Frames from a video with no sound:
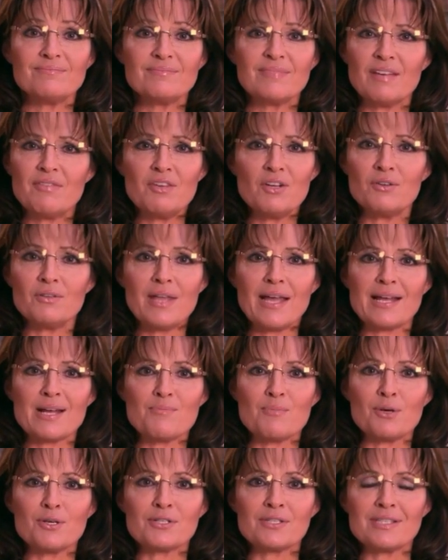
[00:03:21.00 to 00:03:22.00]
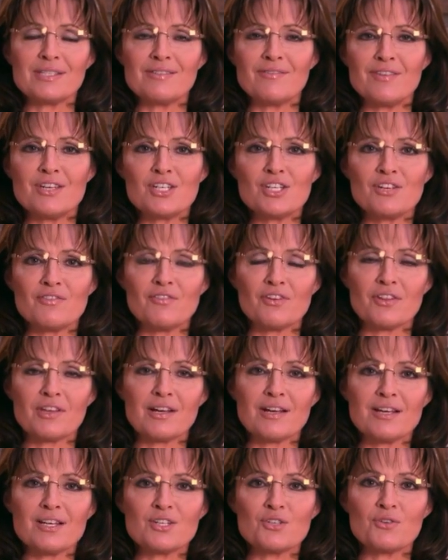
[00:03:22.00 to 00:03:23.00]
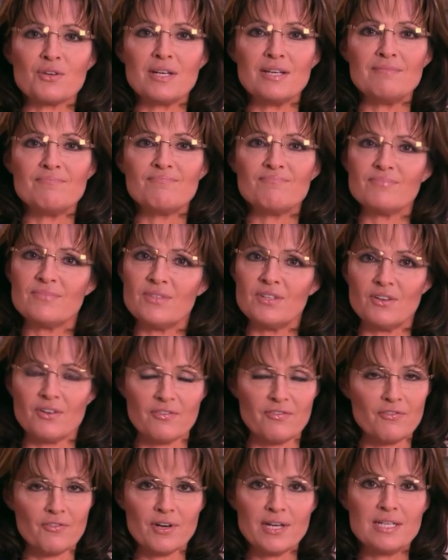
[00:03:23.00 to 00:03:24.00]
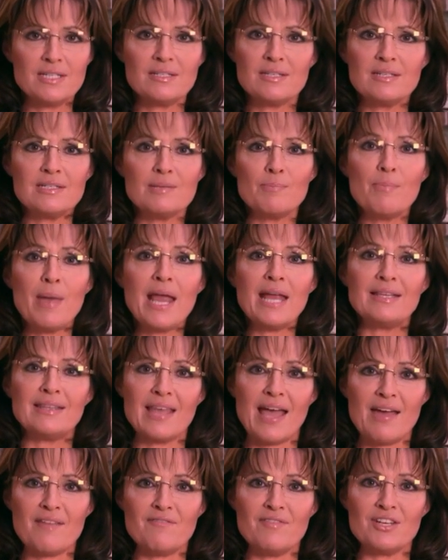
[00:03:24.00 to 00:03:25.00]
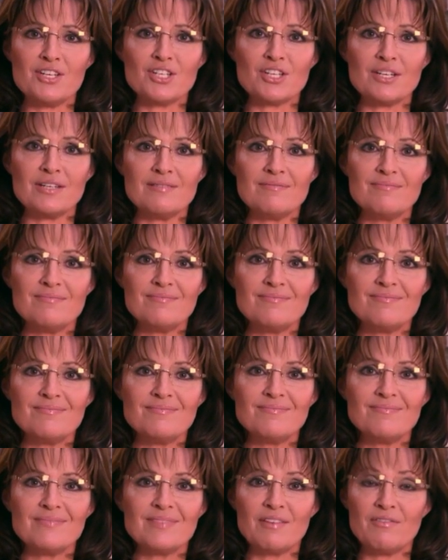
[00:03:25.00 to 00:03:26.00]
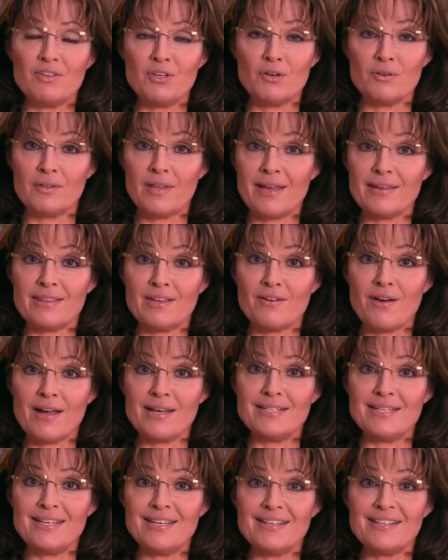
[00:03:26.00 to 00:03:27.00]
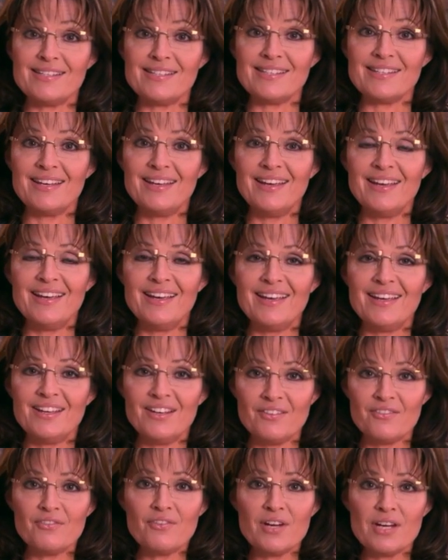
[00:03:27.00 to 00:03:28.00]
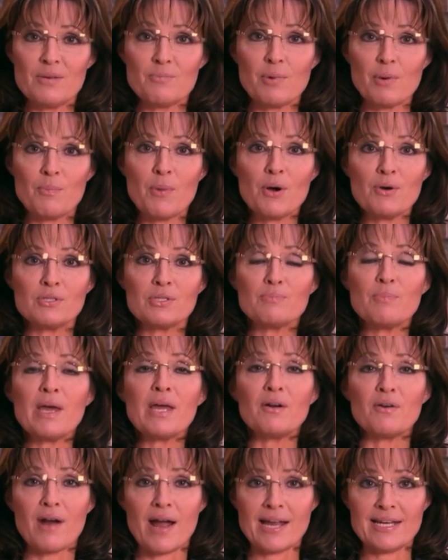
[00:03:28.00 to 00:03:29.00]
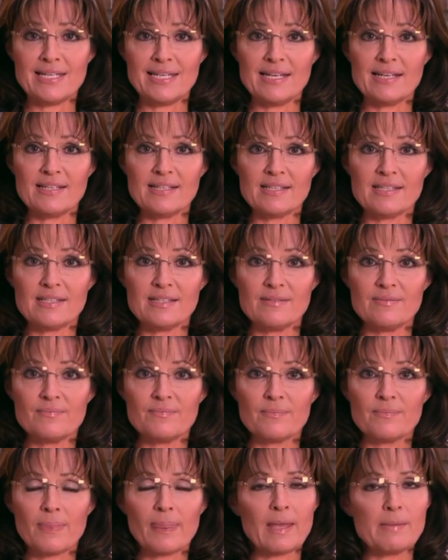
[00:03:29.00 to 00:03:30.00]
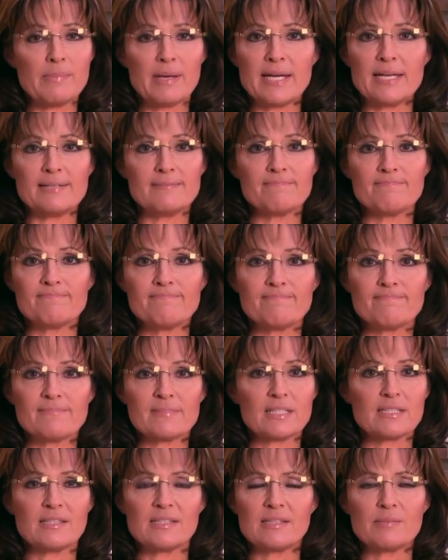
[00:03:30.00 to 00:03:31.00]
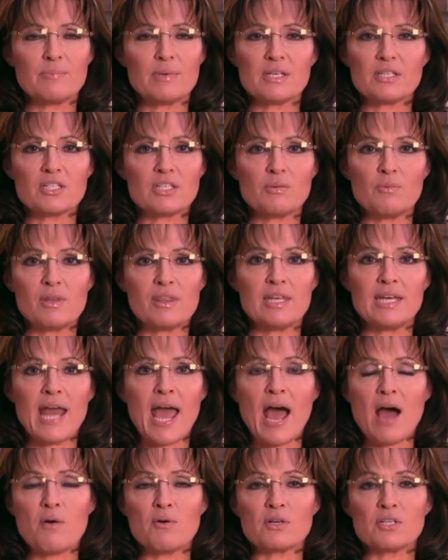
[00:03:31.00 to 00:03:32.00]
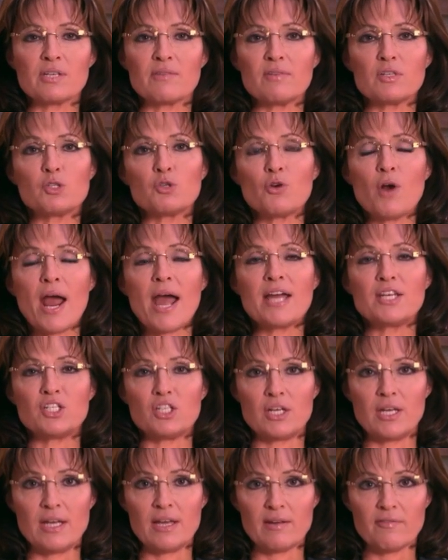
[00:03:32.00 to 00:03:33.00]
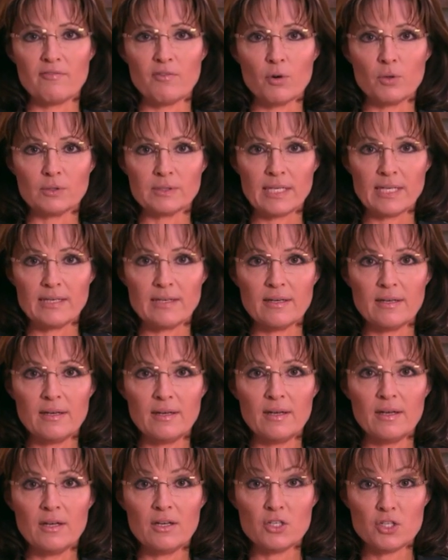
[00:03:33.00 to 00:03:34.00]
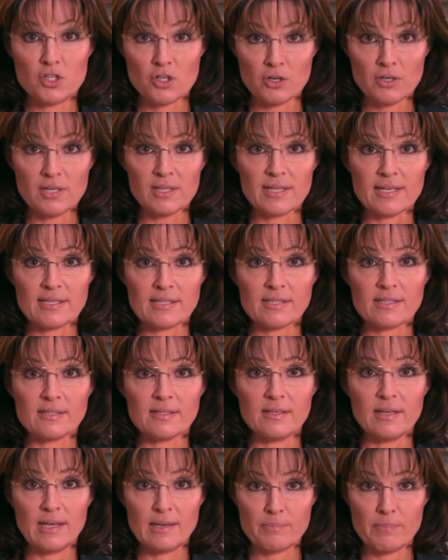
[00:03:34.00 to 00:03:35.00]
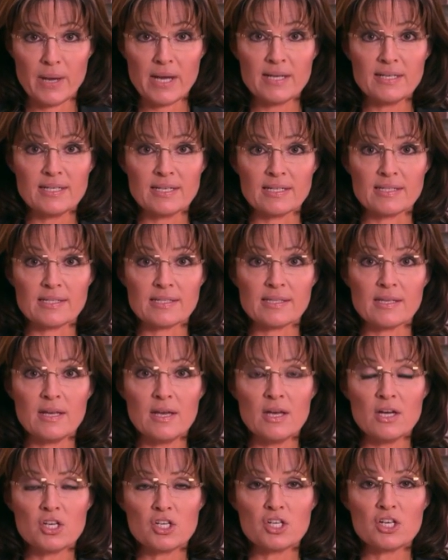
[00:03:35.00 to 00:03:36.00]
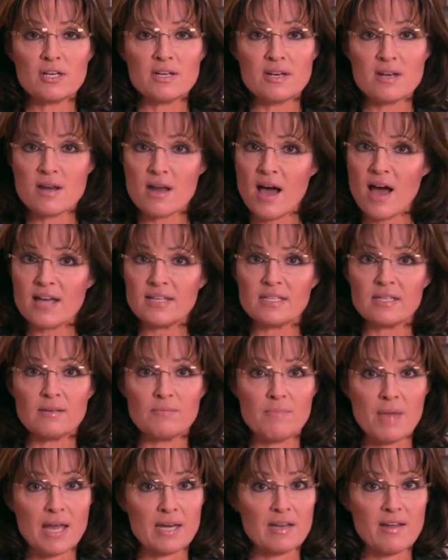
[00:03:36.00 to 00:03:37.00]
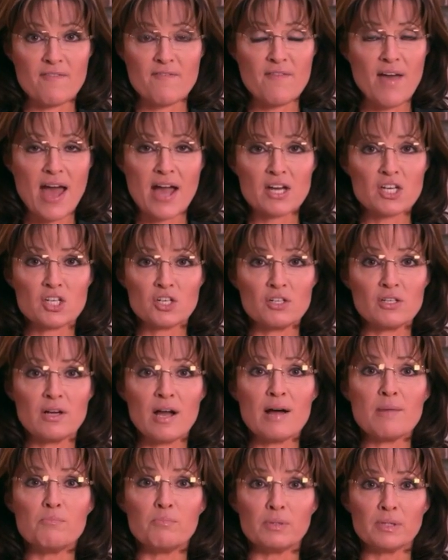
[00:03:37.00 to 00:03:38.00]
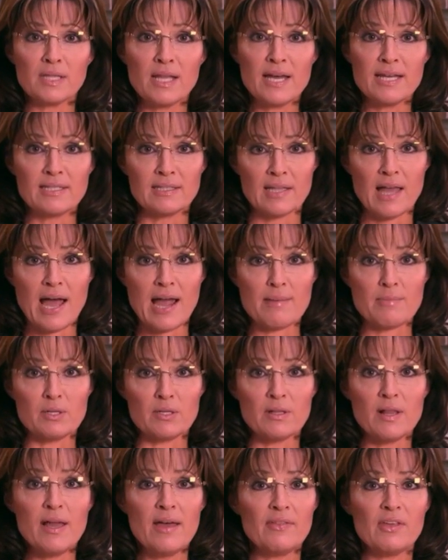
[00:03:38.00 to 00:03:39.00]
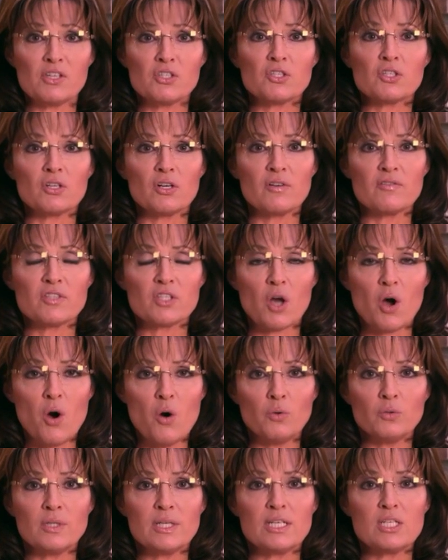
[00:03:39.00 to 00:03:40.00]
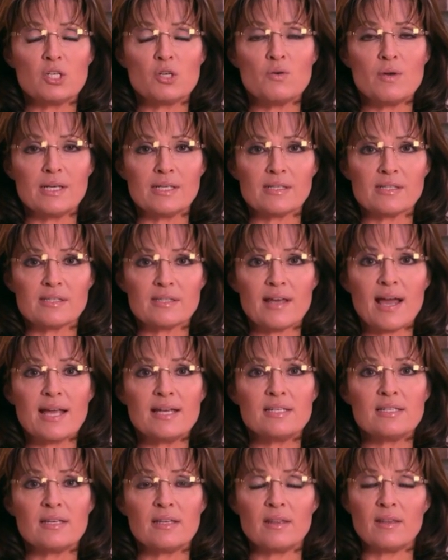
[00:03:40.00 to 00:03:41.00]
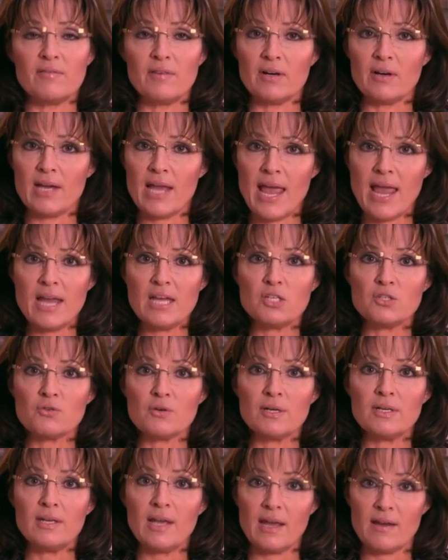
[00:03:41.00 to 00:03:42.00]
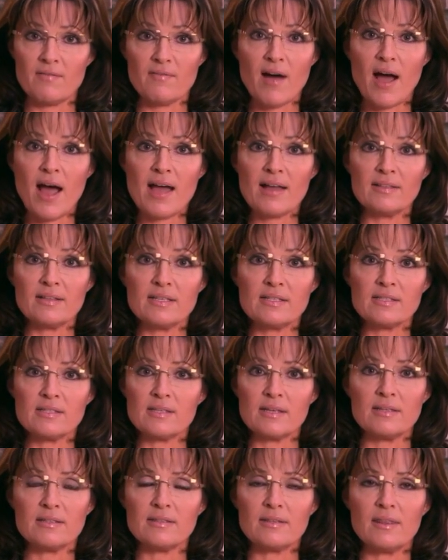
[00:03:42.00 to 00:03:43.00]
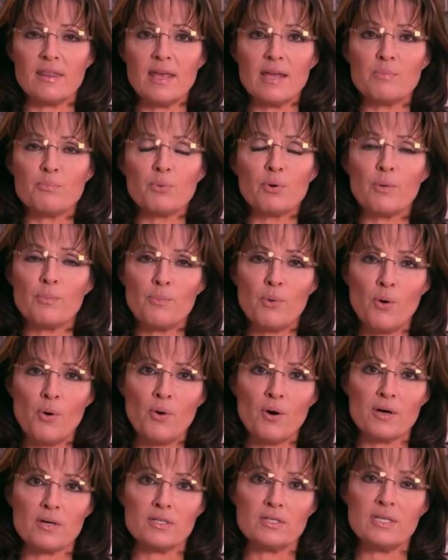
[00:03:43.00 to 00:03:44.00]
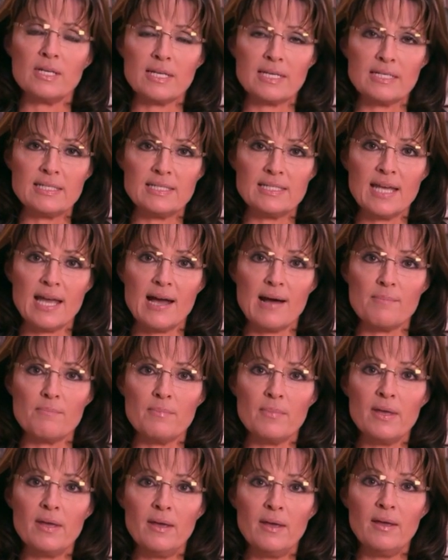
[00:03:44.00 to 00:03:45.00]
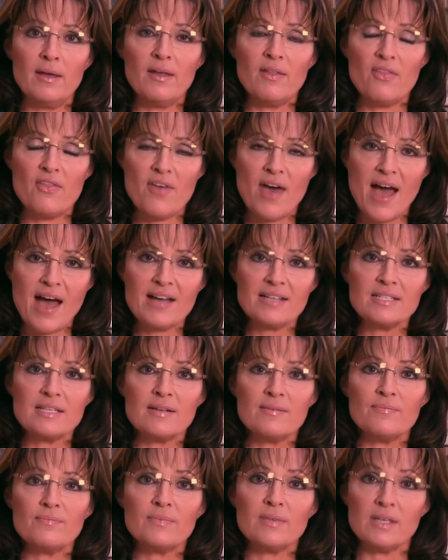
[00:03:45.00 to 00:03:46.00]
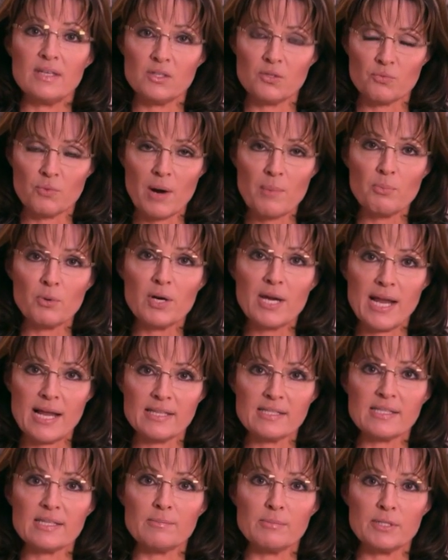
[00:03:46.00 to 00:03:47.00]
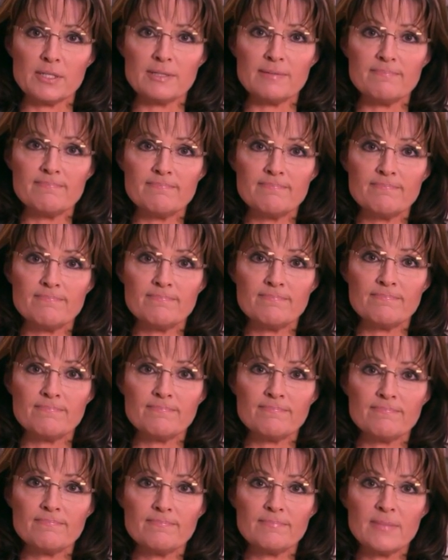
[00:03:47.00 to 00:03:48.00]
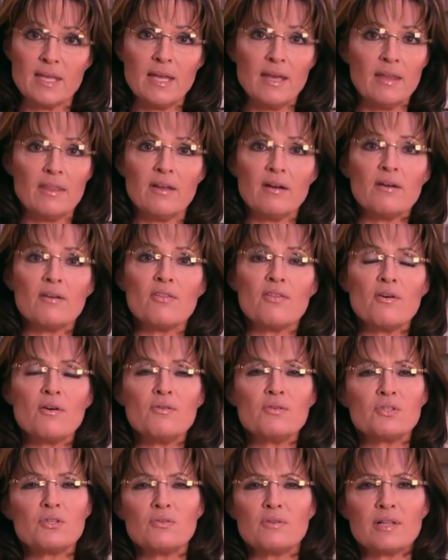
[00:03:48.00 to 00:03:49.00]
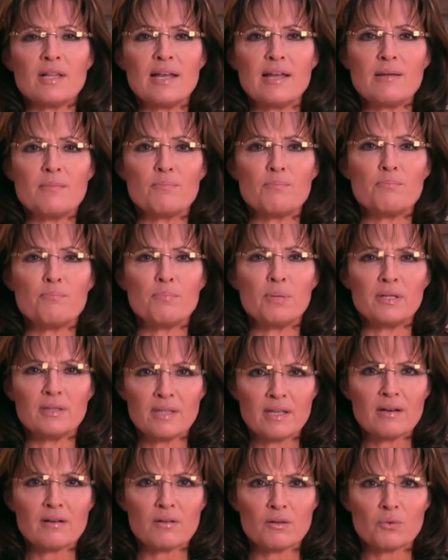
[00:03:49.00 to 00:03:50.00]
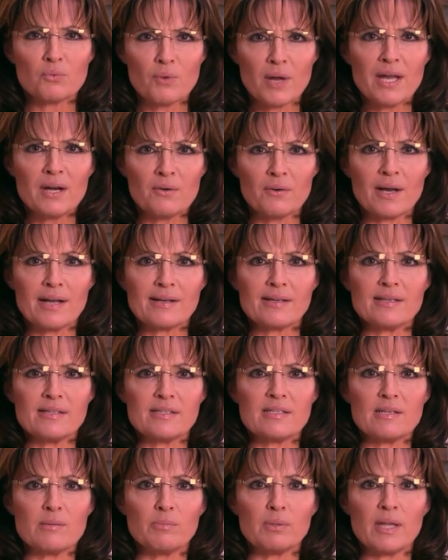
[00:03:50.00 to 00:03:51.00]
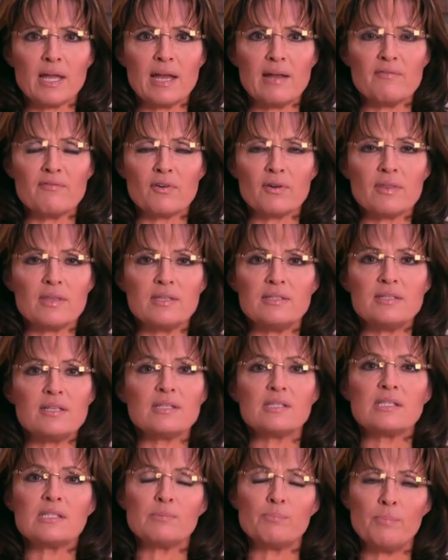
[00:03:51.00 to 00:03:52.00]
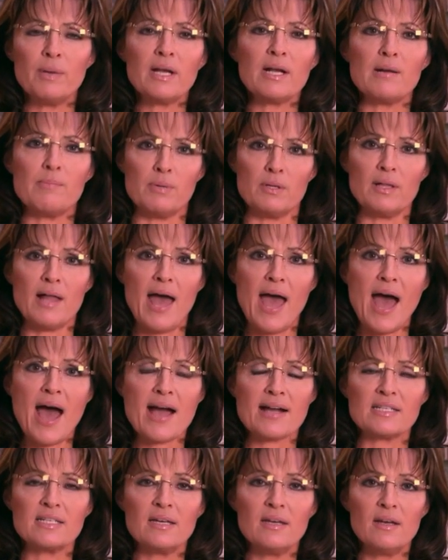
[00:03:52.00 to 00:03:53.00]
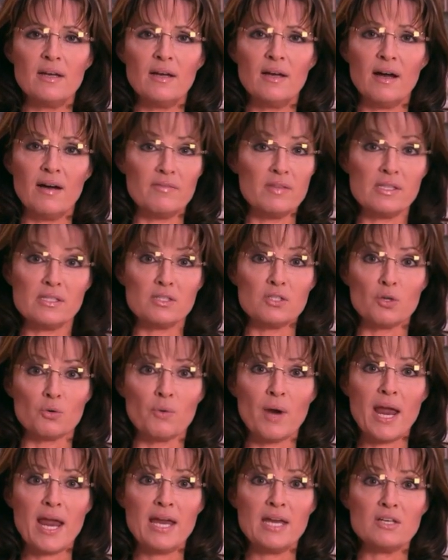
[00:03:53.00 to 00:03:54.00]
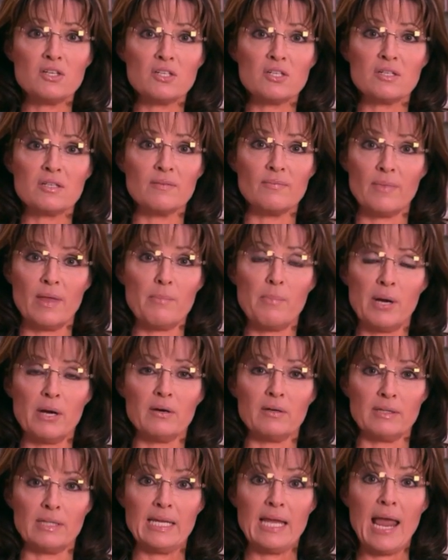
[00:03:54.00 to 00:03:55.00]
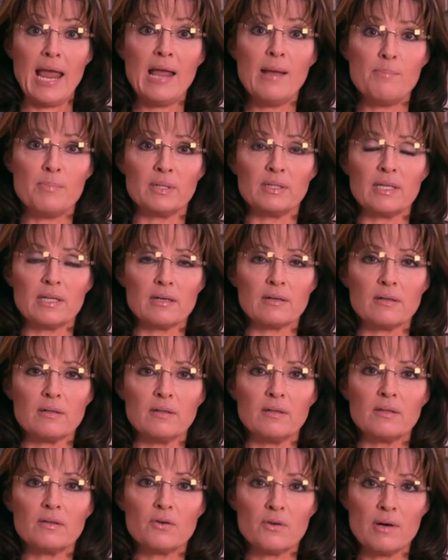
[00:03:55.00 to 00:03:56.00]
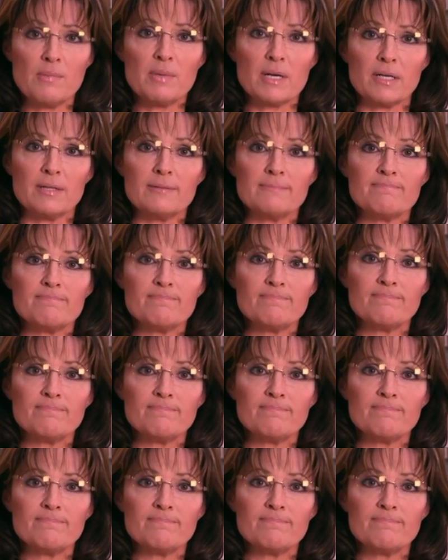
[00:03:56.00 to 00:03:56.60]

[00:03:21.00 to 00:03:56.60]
If you don't like a person's vision for the country, you're free to debate that vision. If you don't like their ideas, you're free to propose better ideas. But especially within hours of a tragedy unfolding, journalists and pundits should not manufacture a blood libel that serves only to incite the very hatred and violence that they purport to condemn. That is reprehensible. There are those who claim political rhetoric is to blame for the despicable act of this deranged, apparently apolitical criminal.